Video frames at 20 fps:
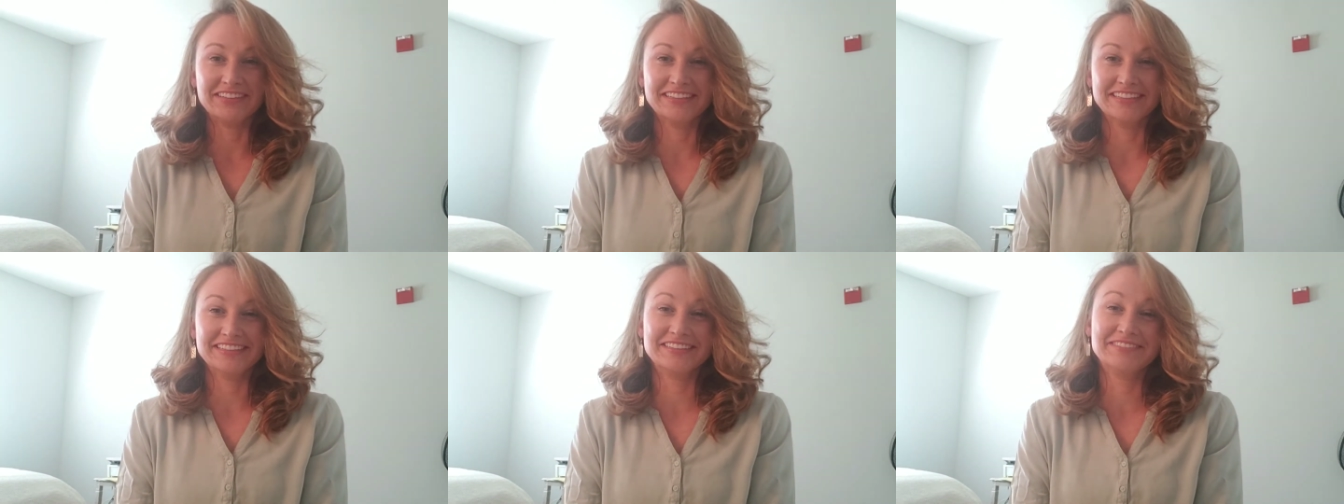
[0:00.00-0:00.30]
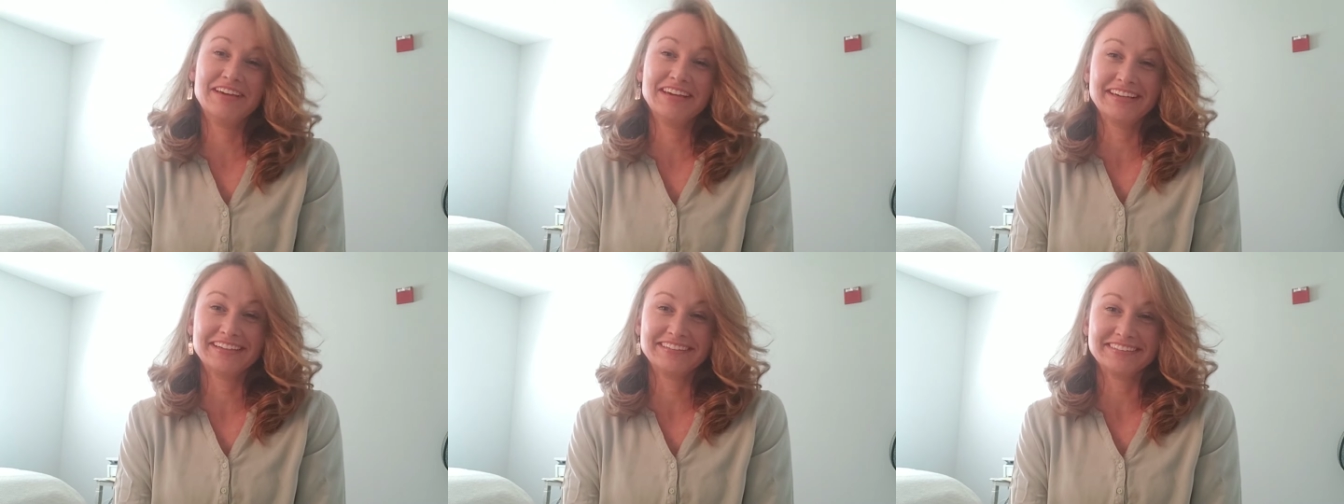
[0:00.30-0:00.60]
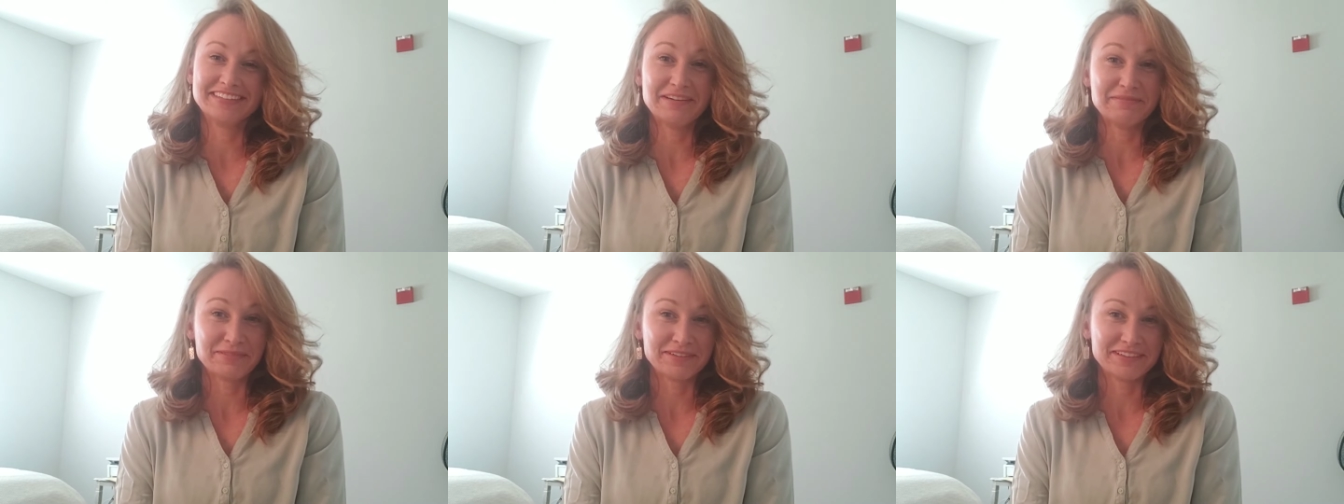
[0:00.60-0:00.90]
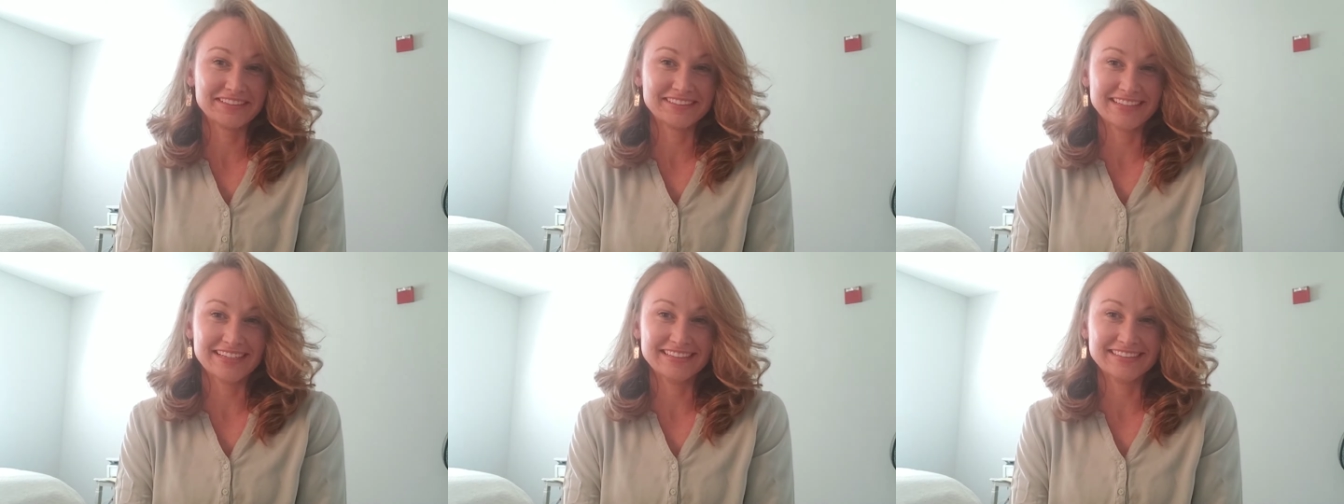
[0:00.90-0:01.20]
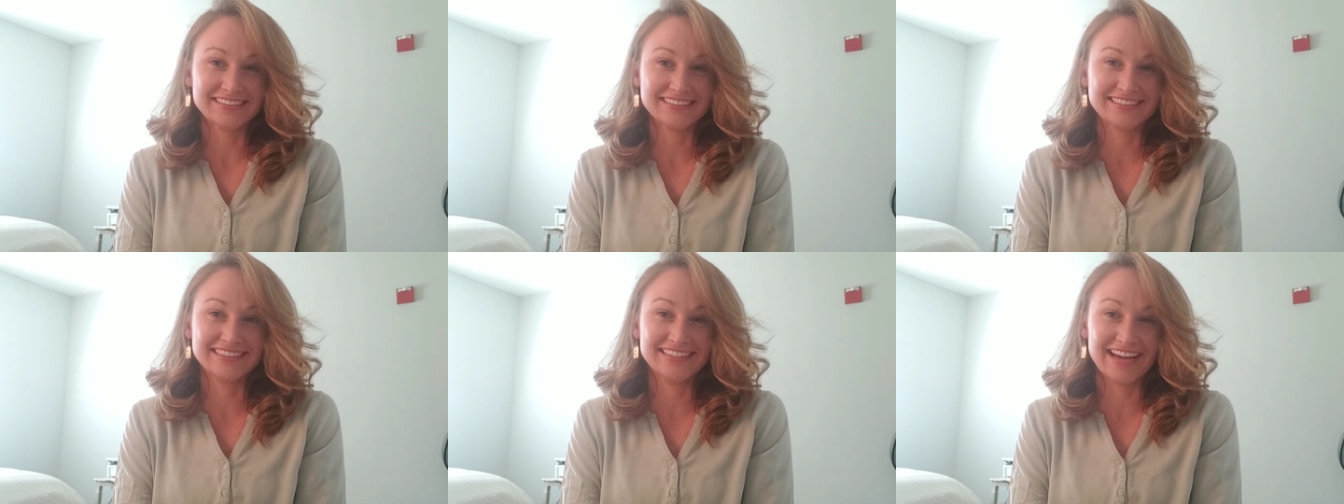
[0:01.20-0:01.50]
it's making a lot more
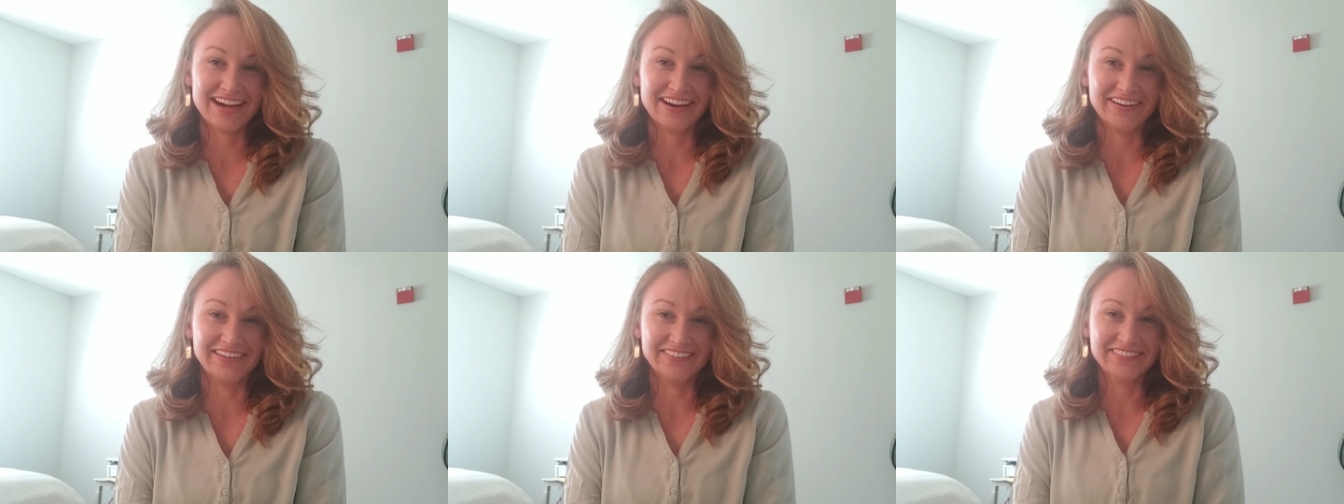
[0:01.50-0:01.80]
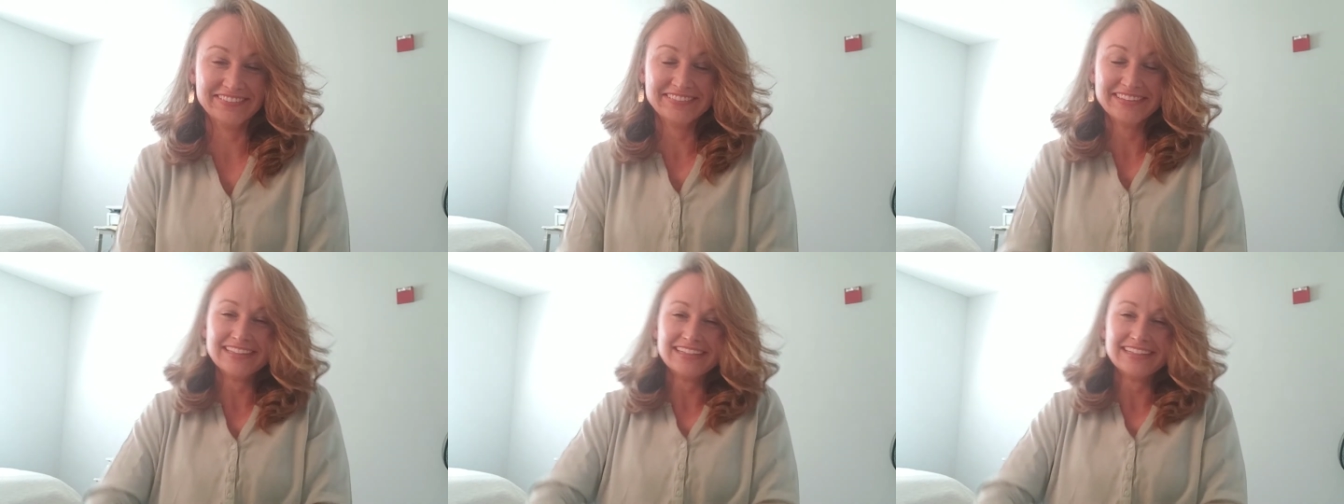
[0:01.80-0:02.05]
sense now.